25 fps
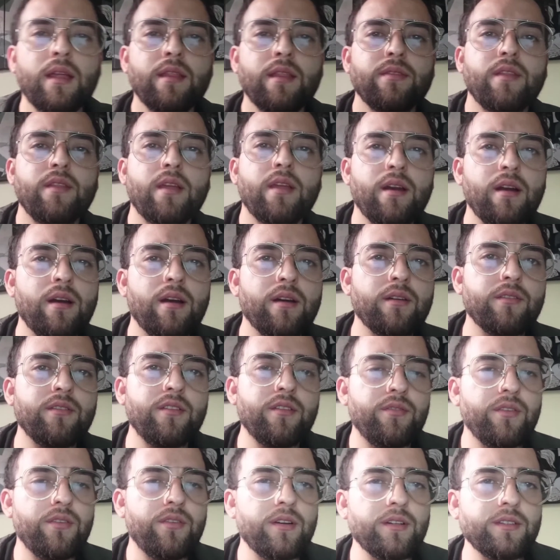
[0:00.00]
There are
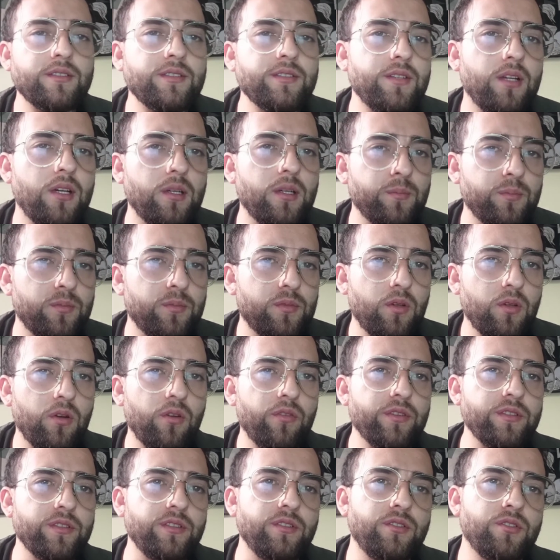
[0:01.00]
different types
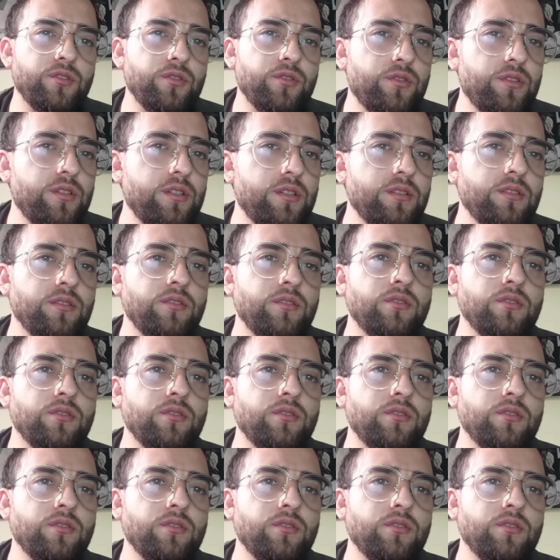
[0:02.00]
of insurance,